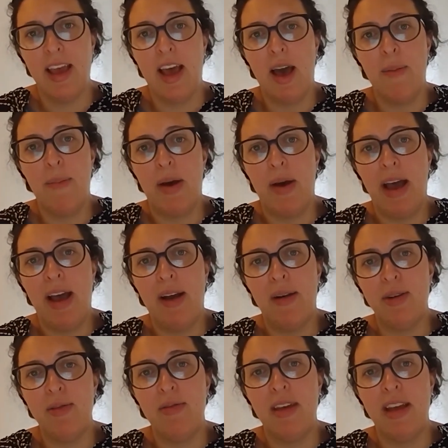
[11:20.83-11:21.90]
about how
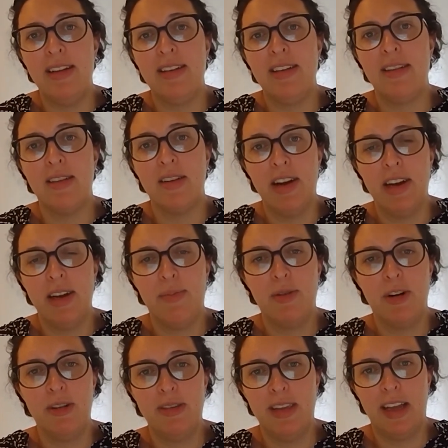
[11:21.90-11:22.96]
you then design a
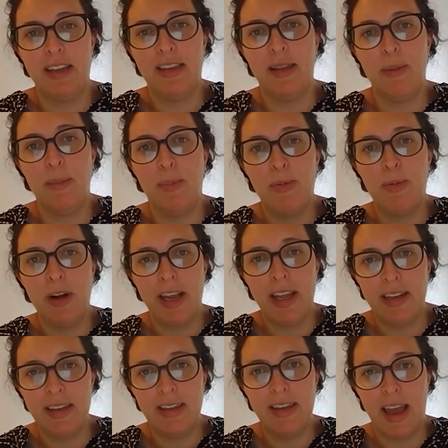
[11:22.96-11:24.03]
process that
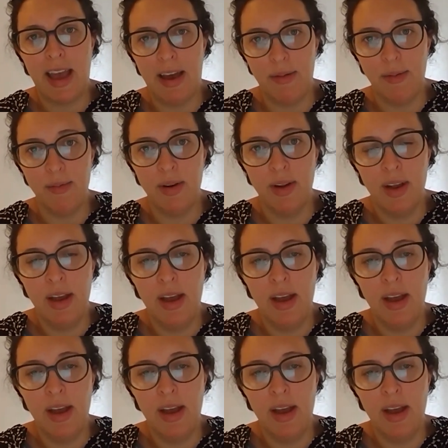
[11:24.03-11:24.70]
breaks down